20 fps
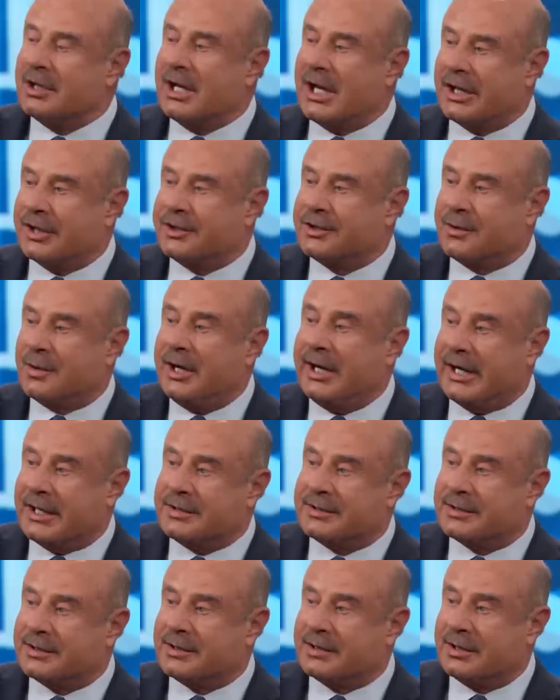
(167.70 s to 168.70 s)
a lot of
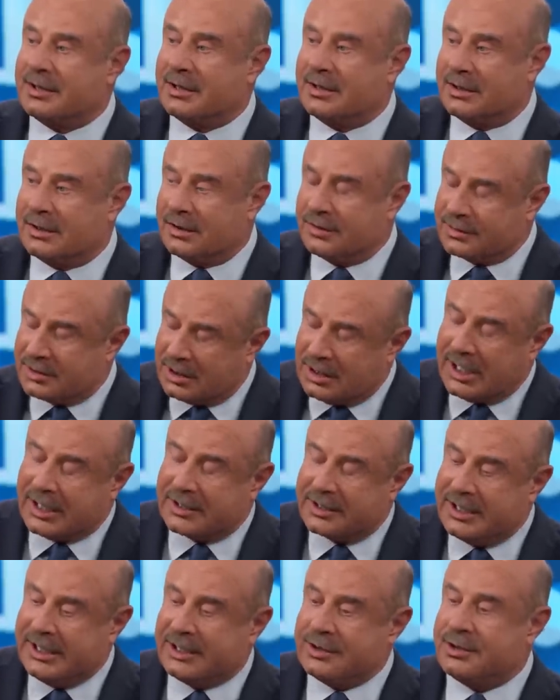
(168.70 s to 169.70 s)
stress. There's a lot
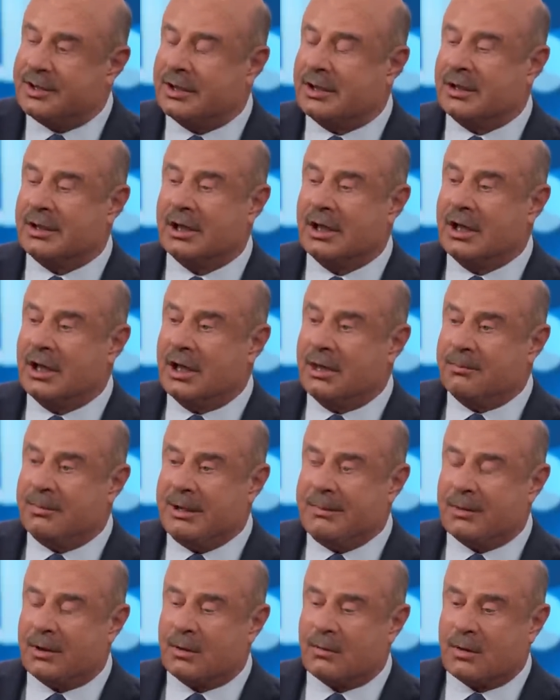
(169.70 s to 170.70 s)
of tension.
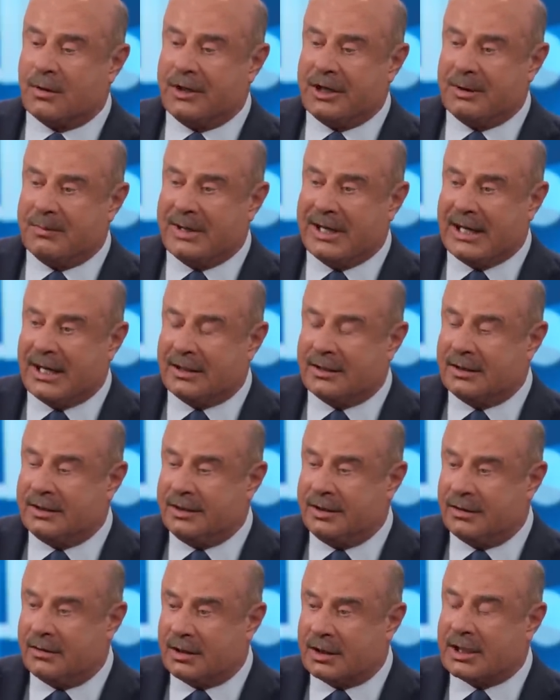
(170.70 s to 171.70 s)
People are worried about,
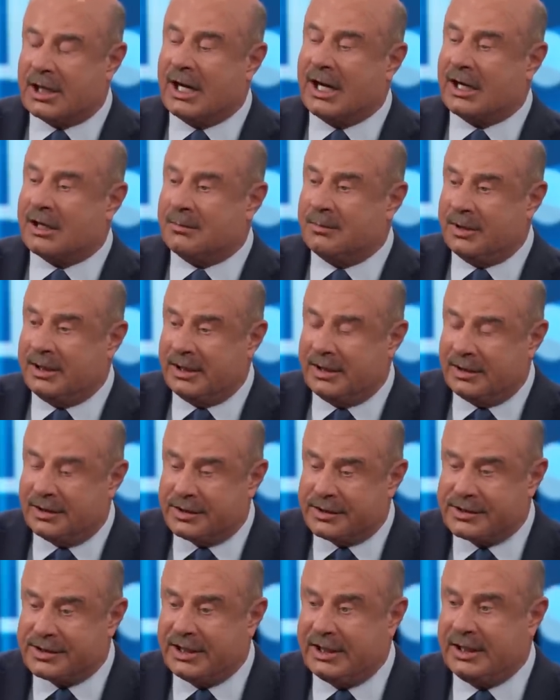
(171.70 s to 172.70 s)
you know, economy,
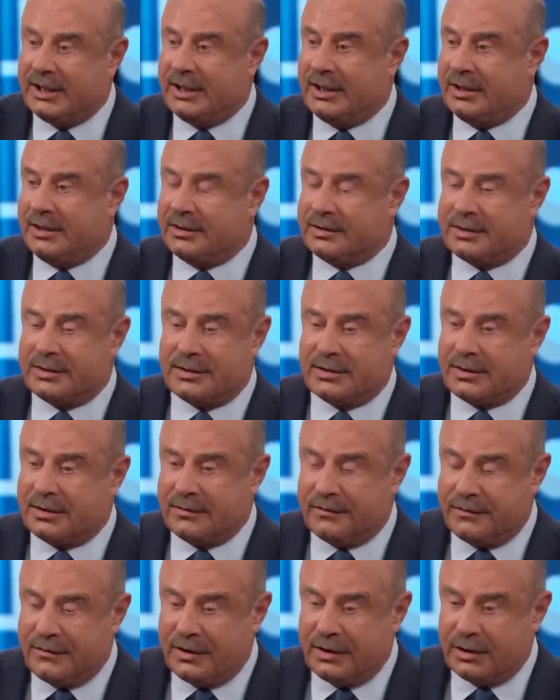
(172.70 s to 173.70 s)
disease,
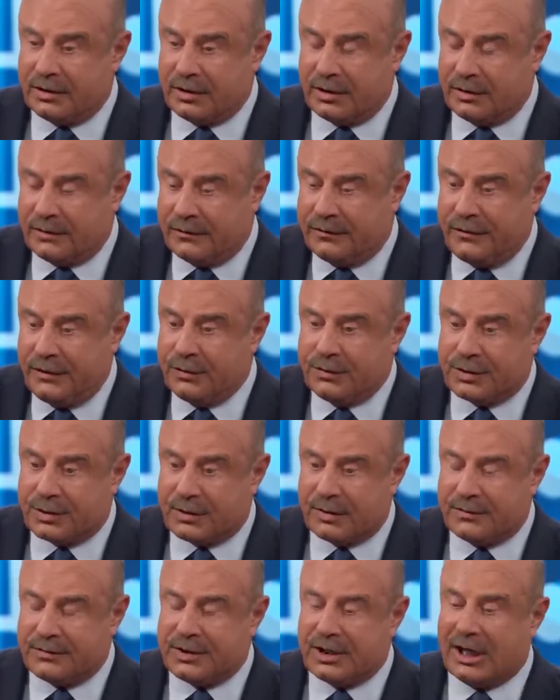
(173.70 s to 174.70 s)

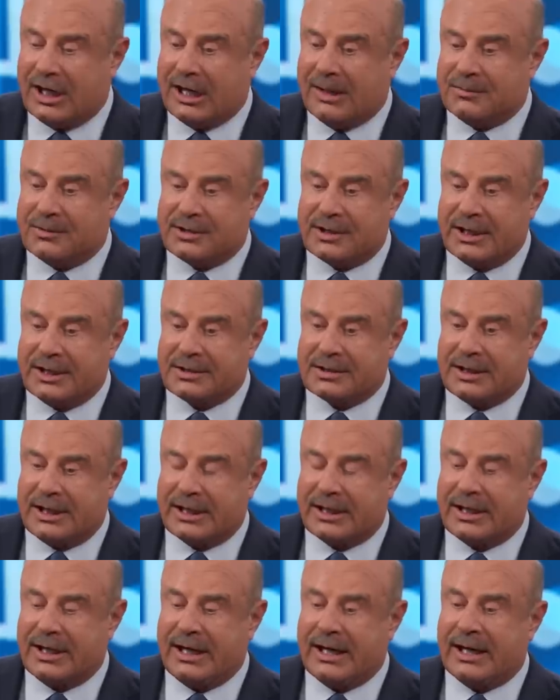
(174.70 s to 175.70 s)
future of jobs, things
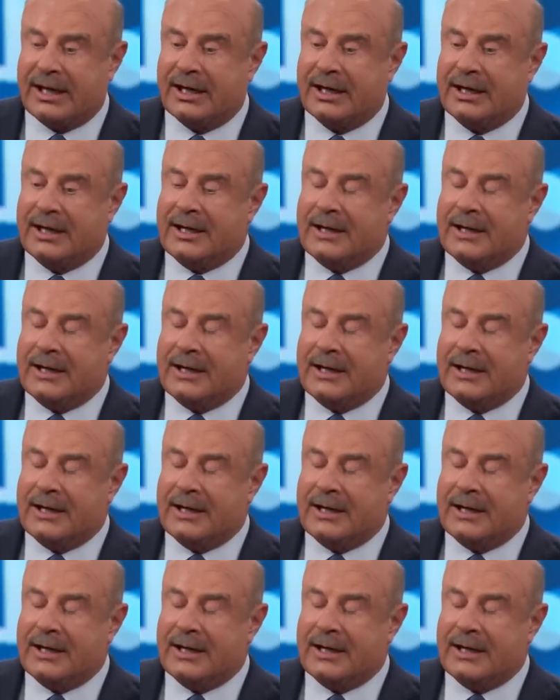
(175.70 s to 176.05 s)
like that.